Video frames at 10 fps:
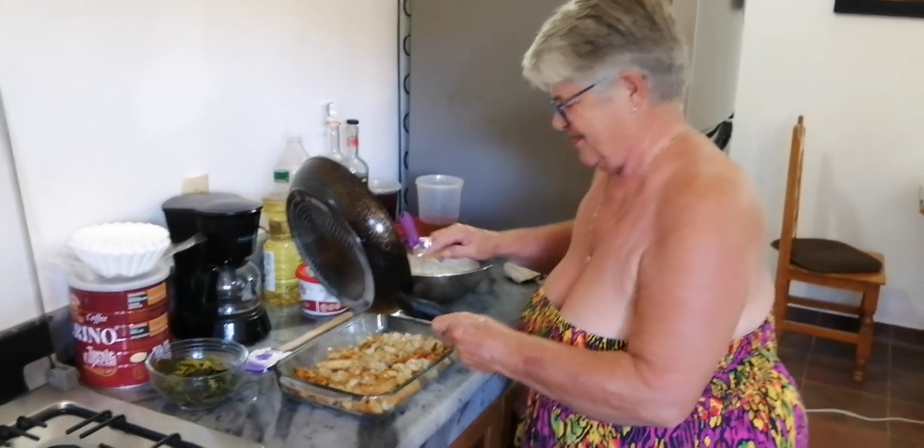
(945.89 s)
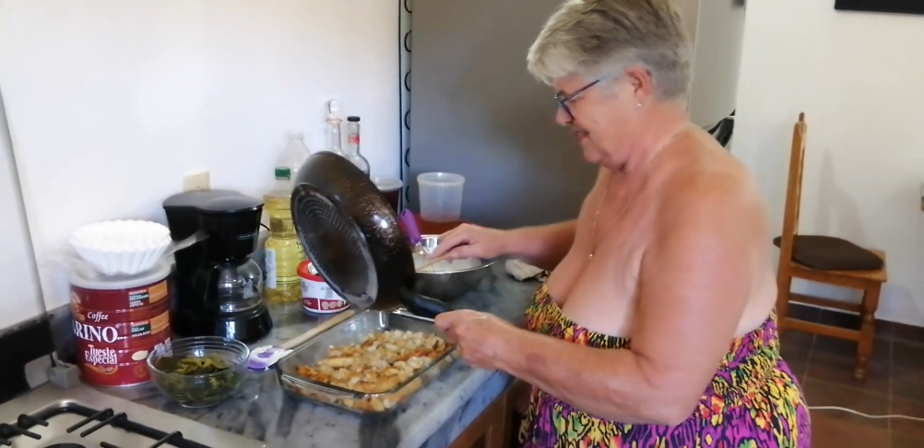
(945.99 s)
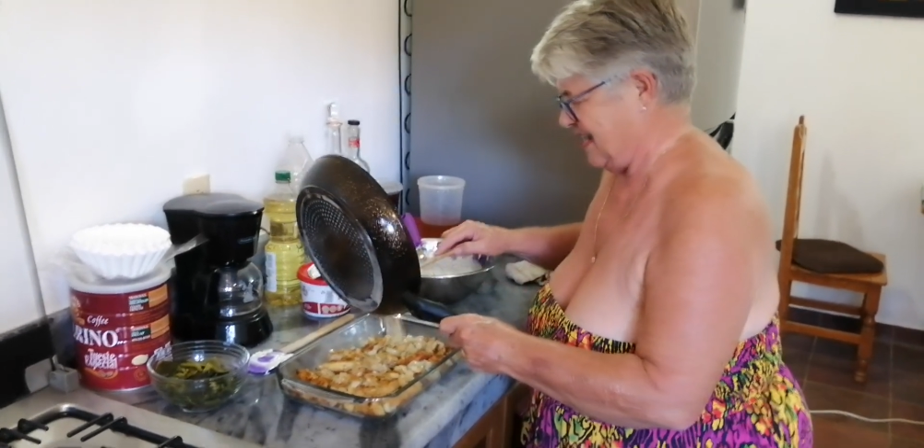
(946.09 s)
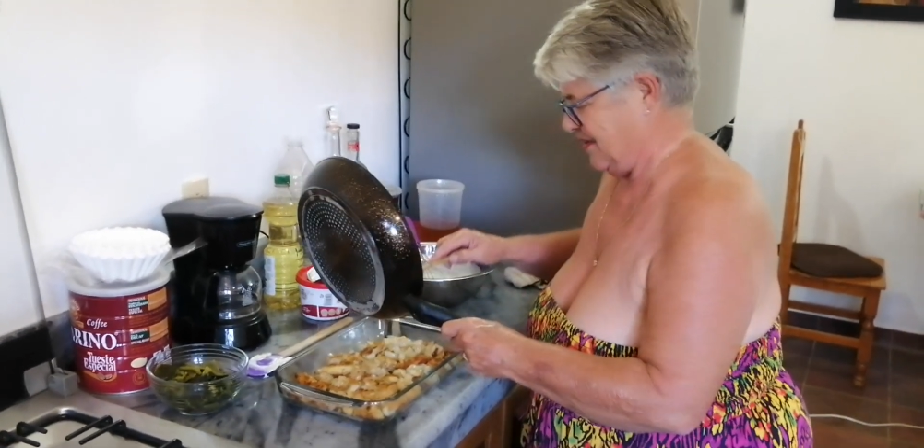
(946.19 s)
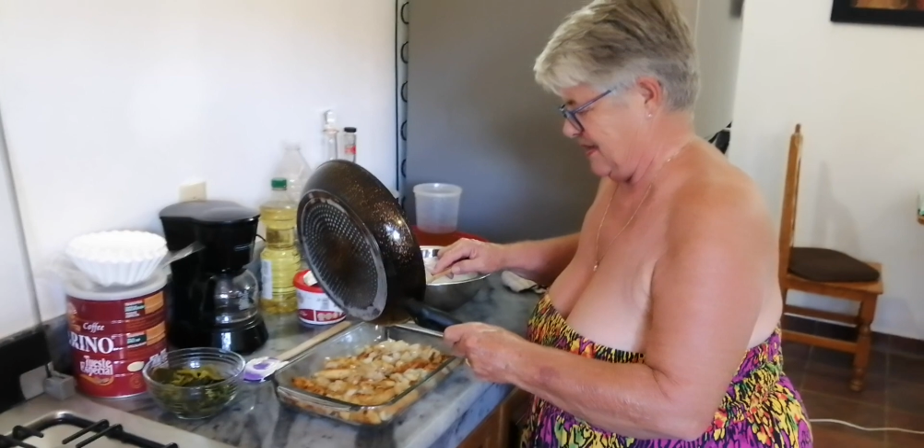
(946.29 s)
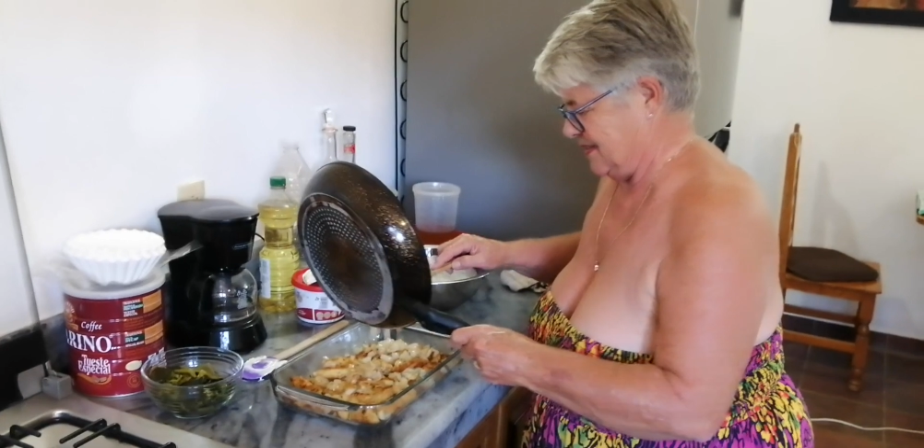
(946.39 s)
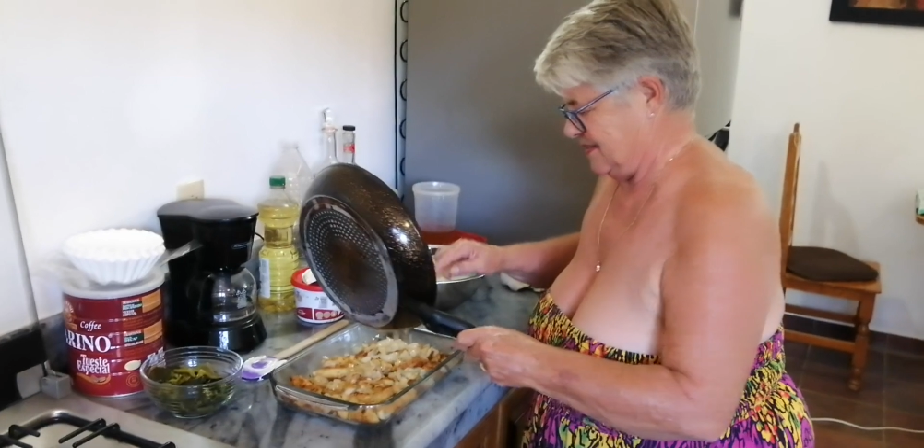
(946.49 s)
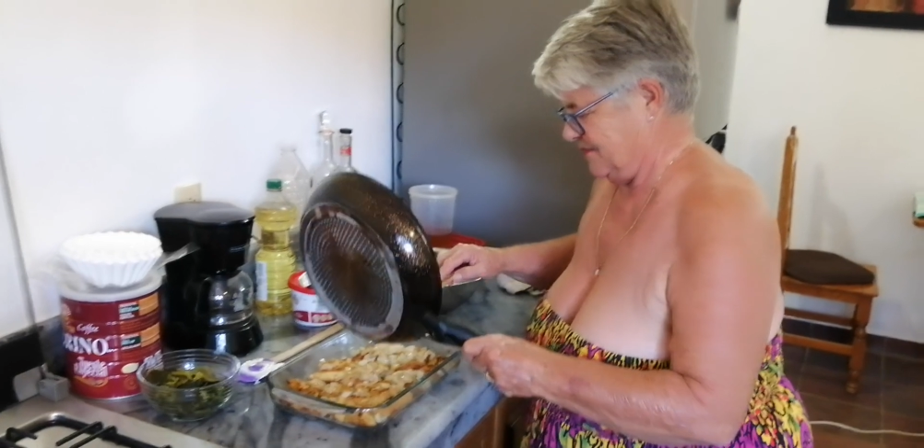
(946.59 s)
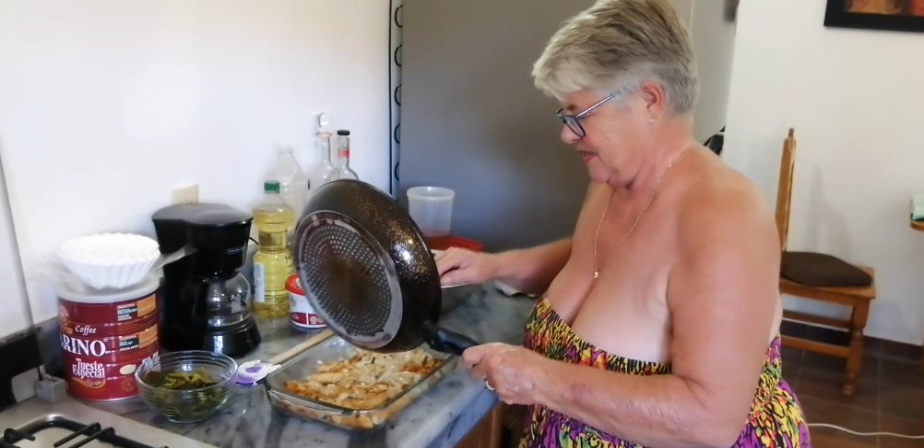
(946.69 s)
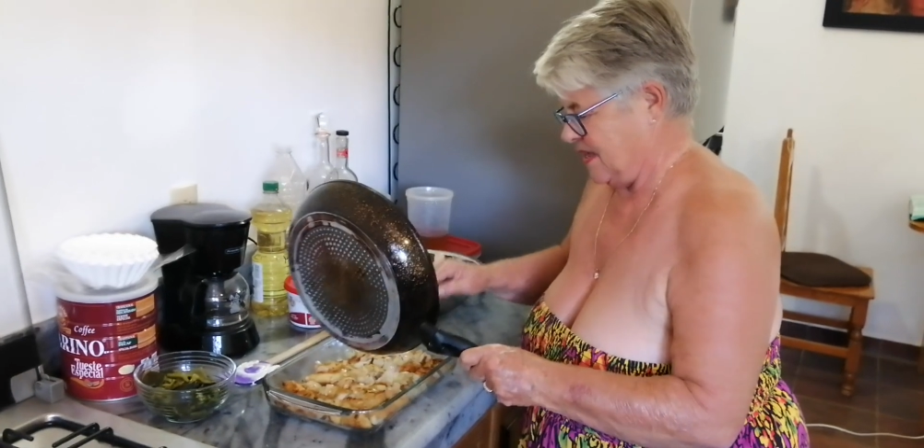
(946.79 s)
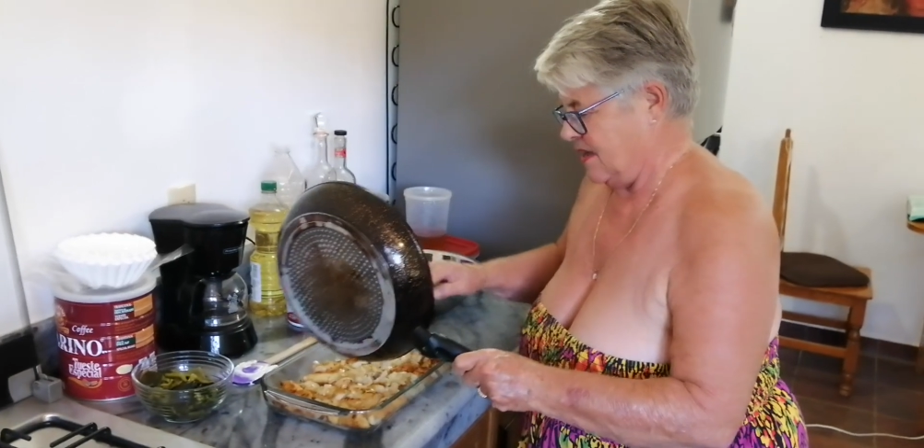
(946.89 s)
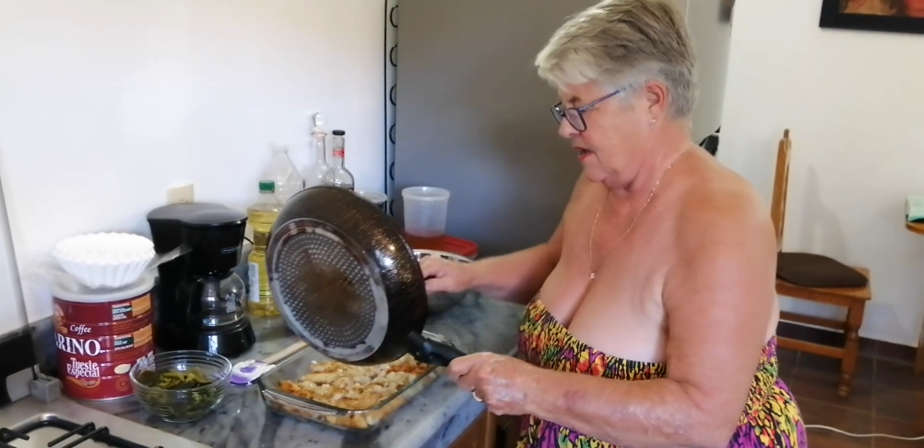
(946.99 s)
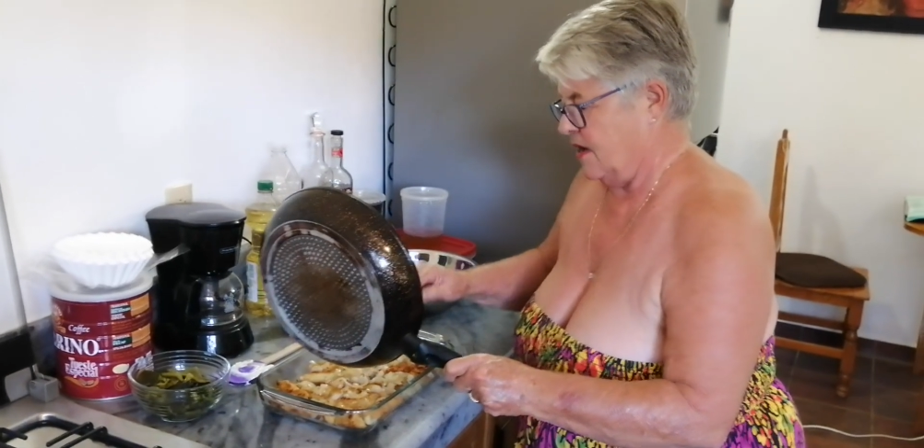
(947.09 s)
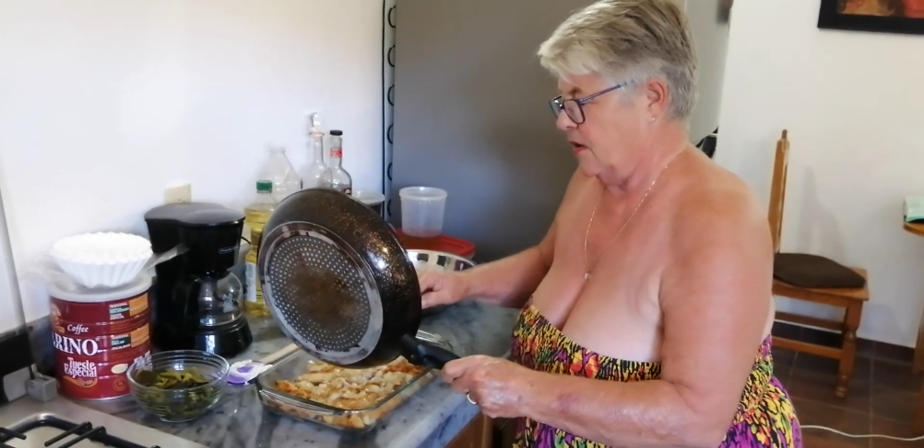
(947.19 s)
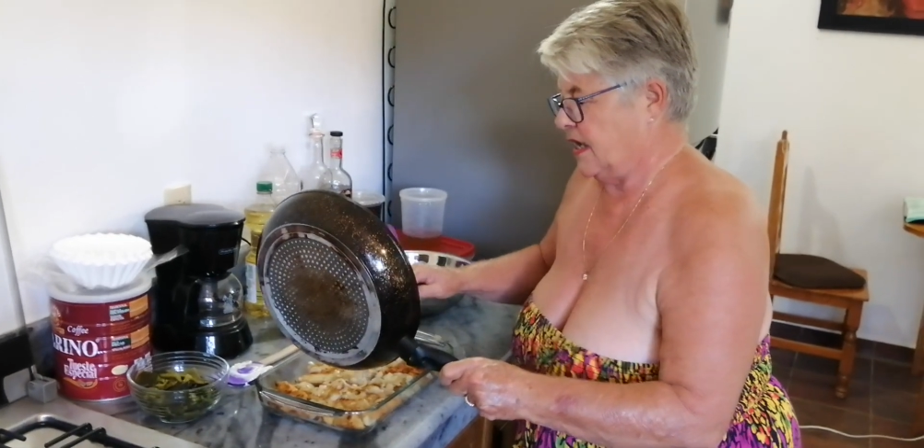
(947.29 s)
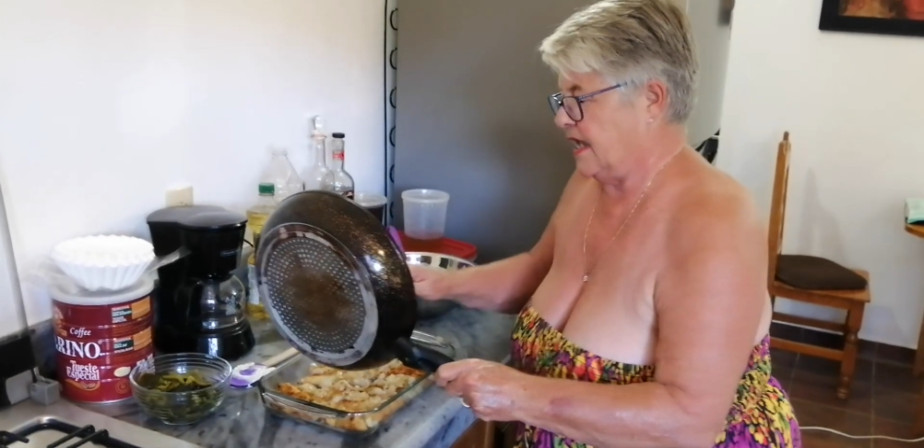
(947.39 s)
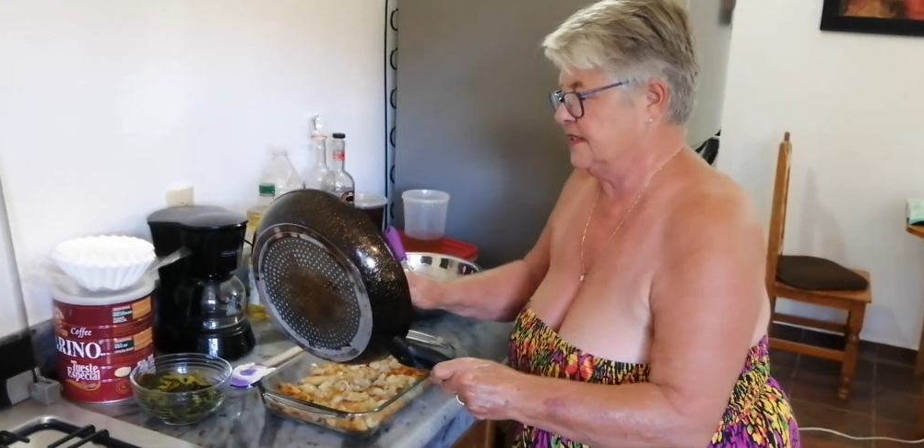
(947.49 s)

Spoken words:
Anyways, okay,